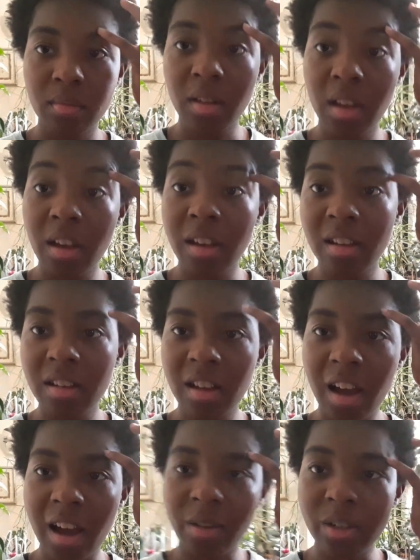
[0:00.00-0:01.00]
Hey,
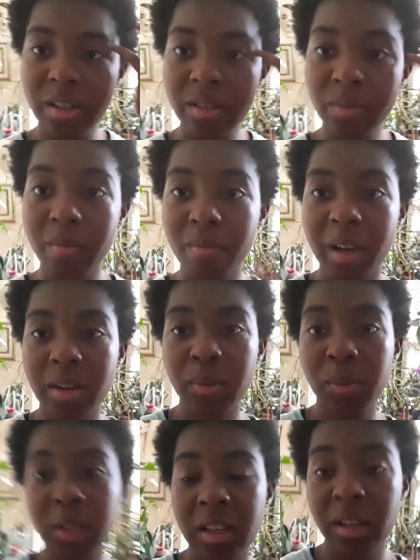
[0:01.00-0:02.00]
howdy. My name
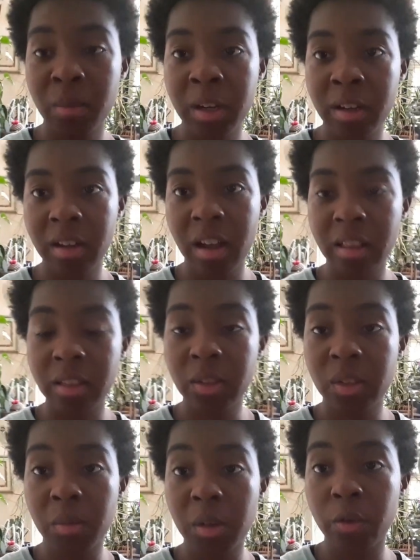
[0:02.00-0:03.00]
is Makiba, and this
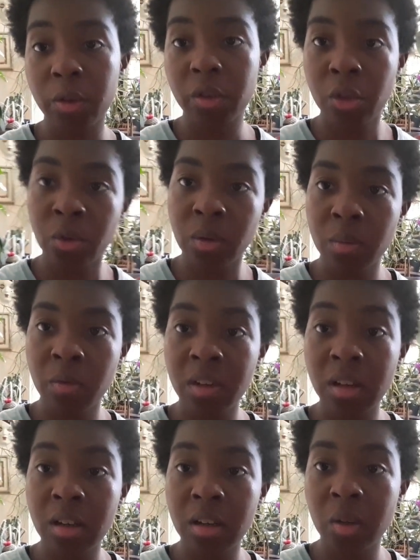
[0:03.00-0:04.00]
is my first YouTube
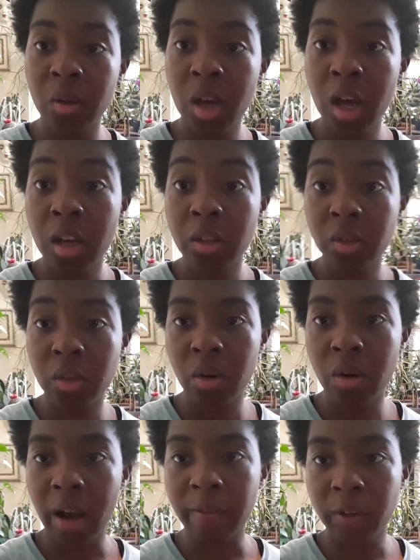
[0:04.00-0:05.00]
video.
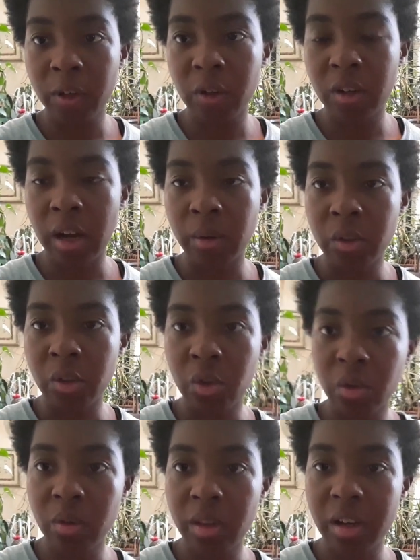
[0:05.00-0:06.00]
So I figured I would
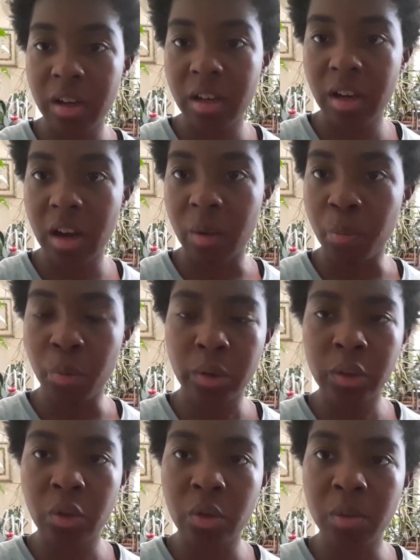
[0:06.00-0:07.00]
do like a
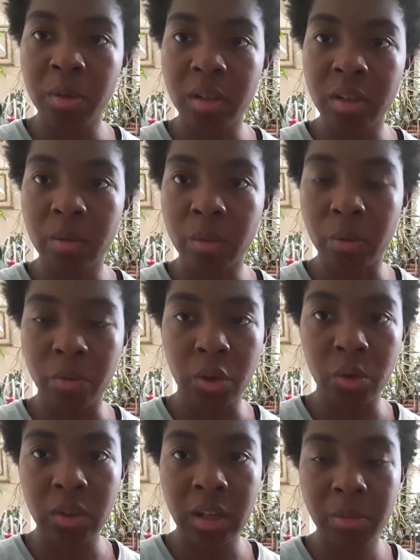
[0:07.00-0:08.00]
booktuber
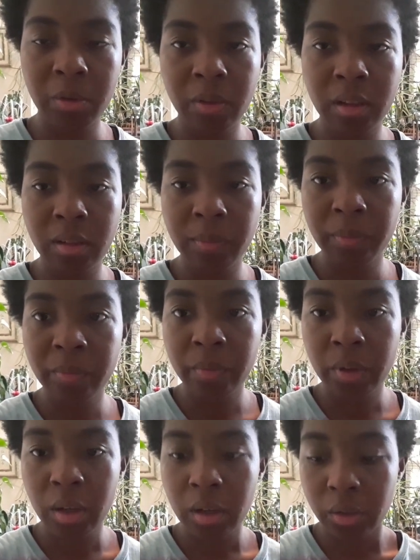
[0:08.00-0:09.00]
review type of thing.
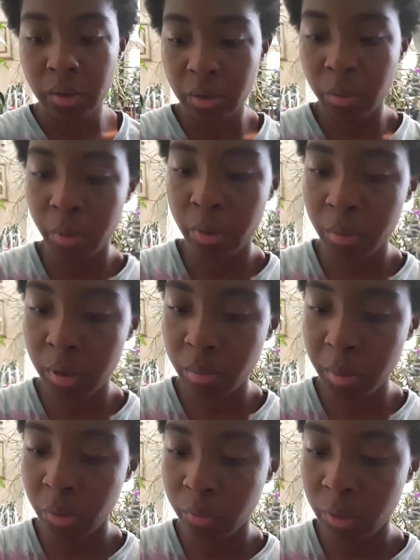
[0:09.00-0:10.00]
So the book I'm going to
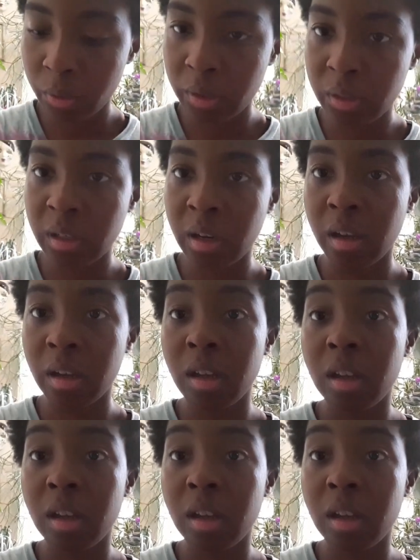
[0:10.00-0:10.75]
be reviewing today